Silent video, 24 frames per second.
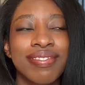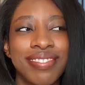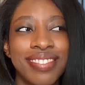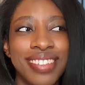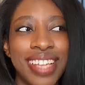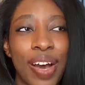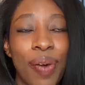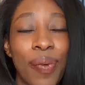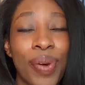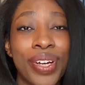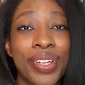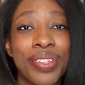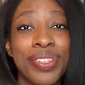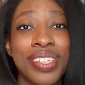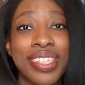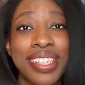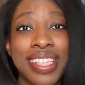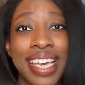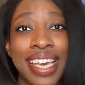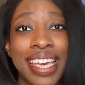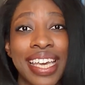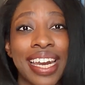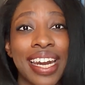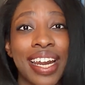I wanted to
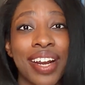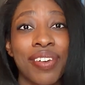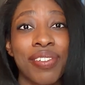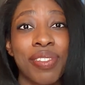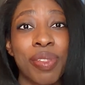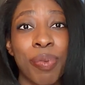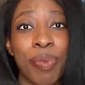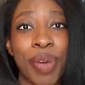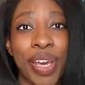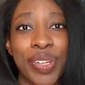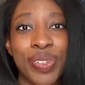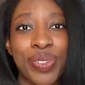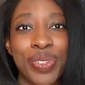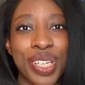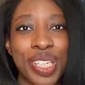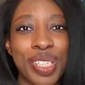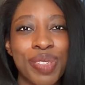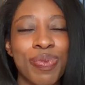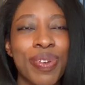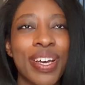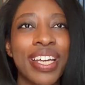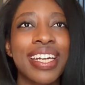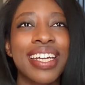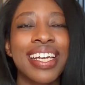say get out of the matrix,
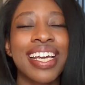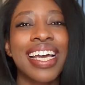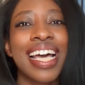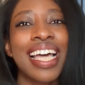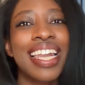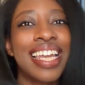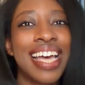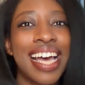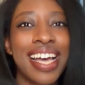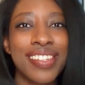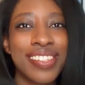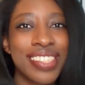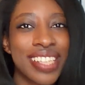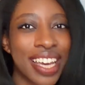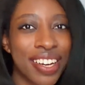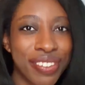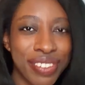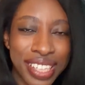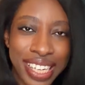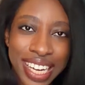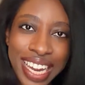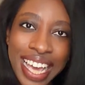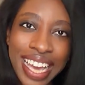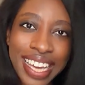but color outside of
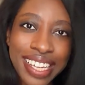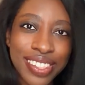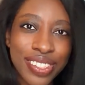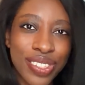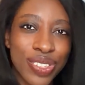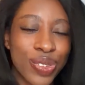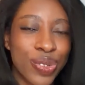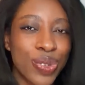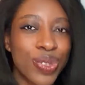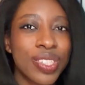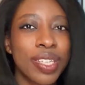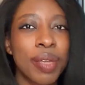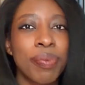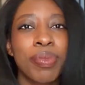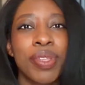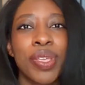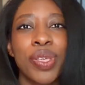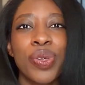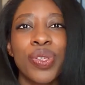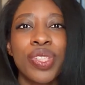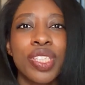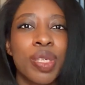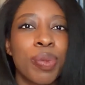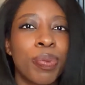the lines. Do something
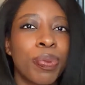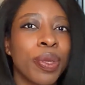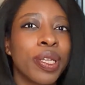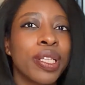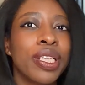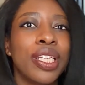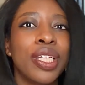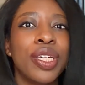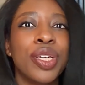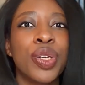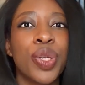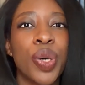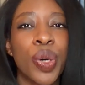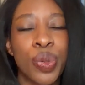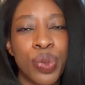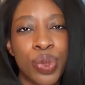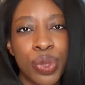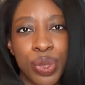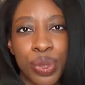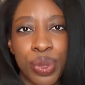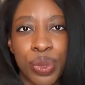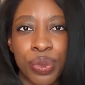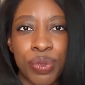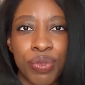you typically don't
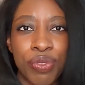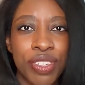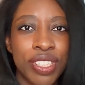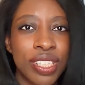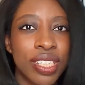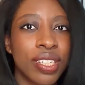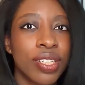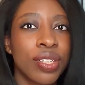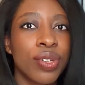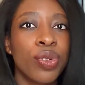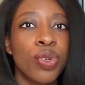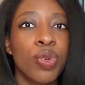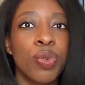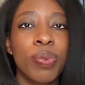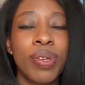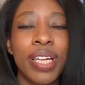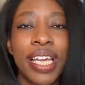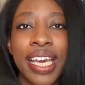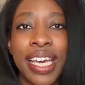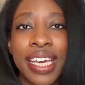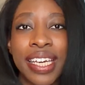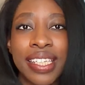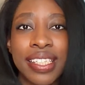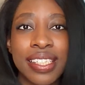do. Visit a new
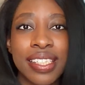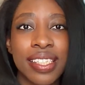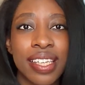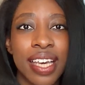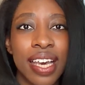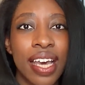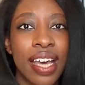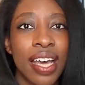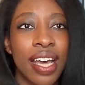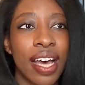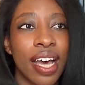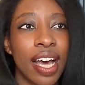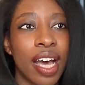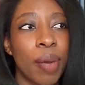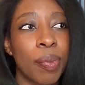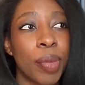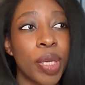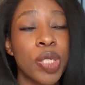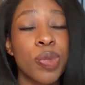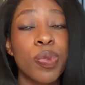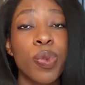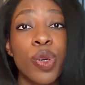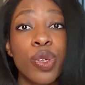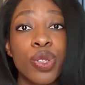place,
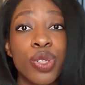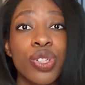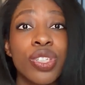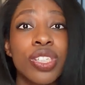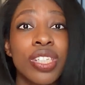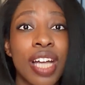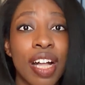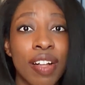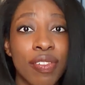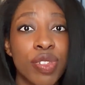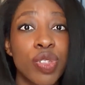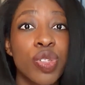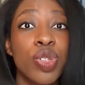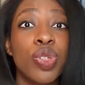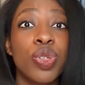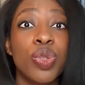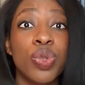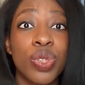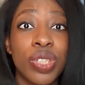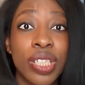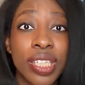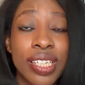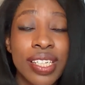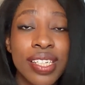expose yourself to
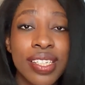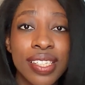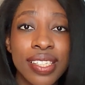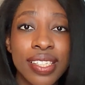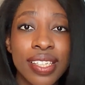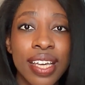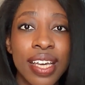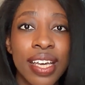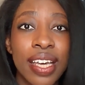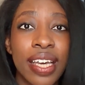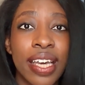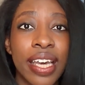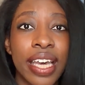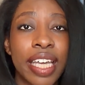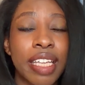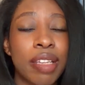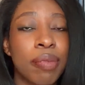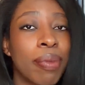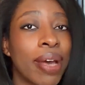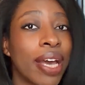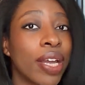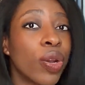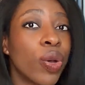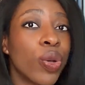newness. It
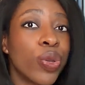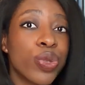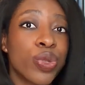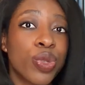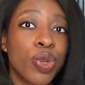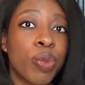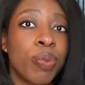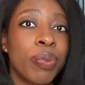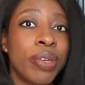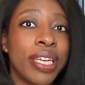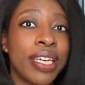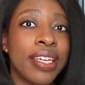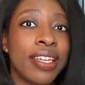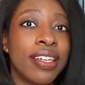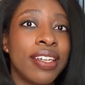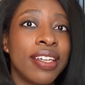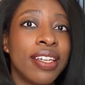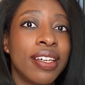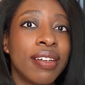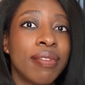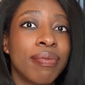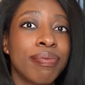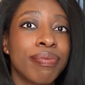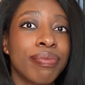might also
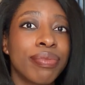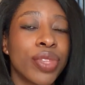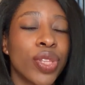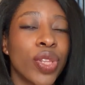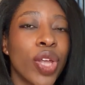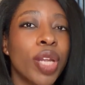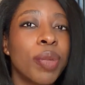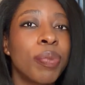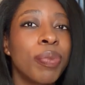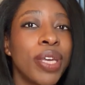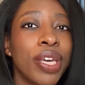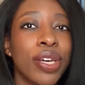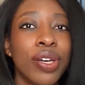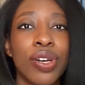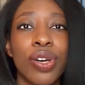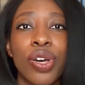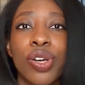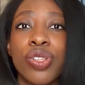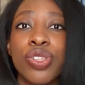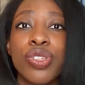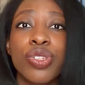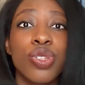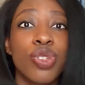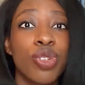mean not being a
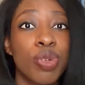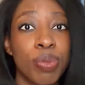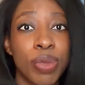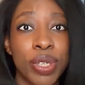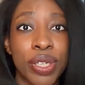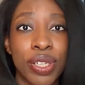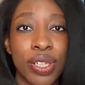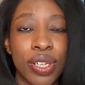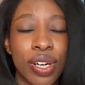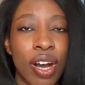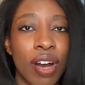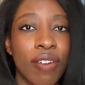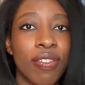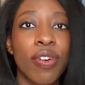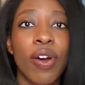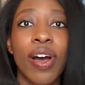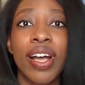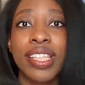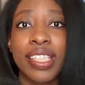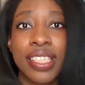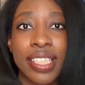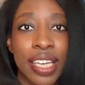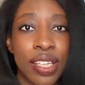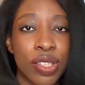consumer of
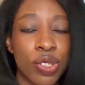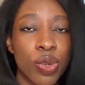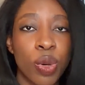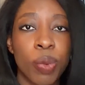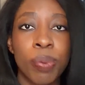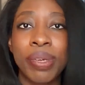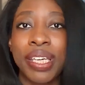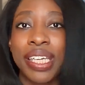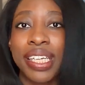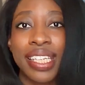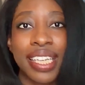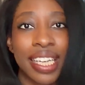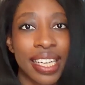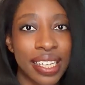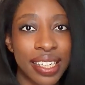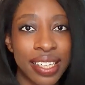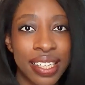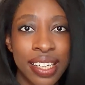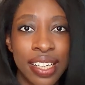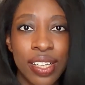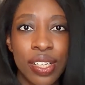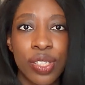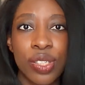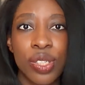content or media.
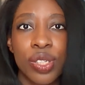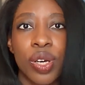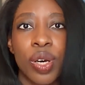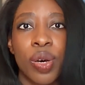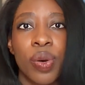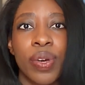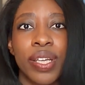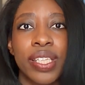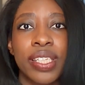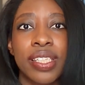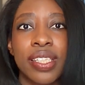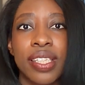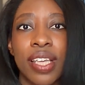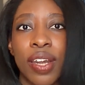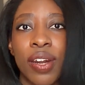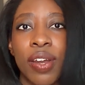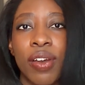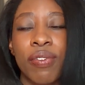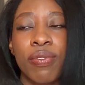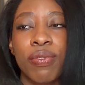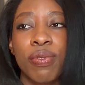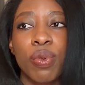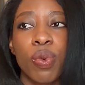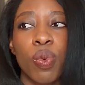So instead
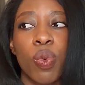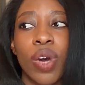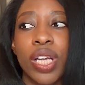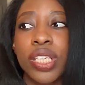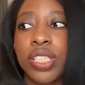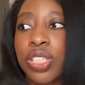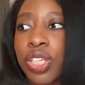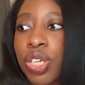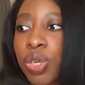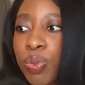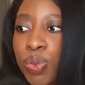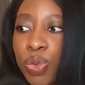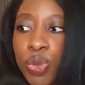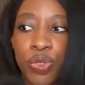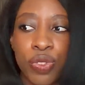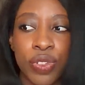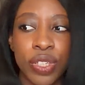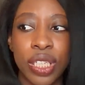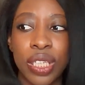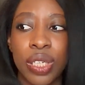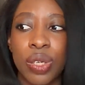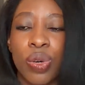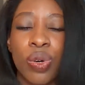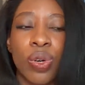of watching a
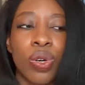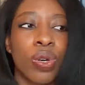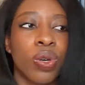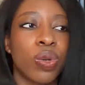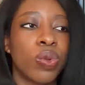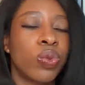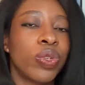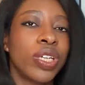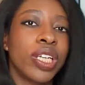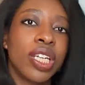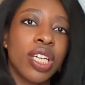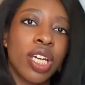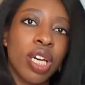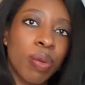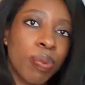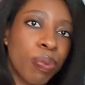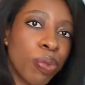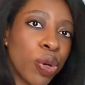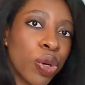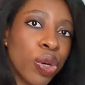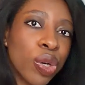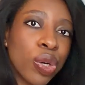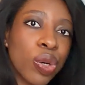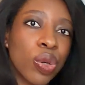movie or reading a
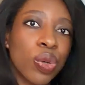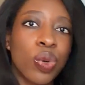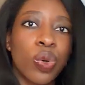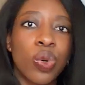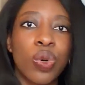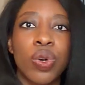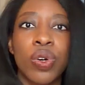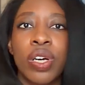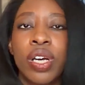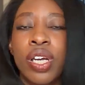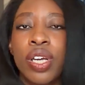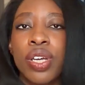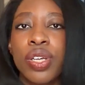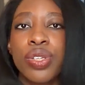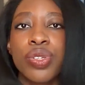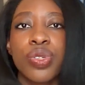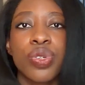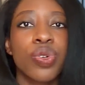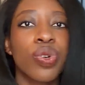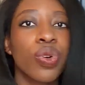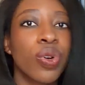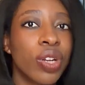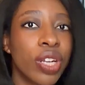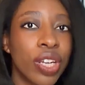book or
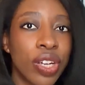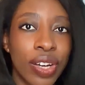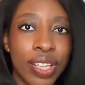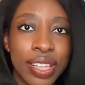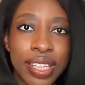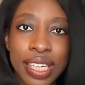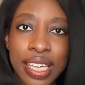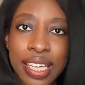scrolling on the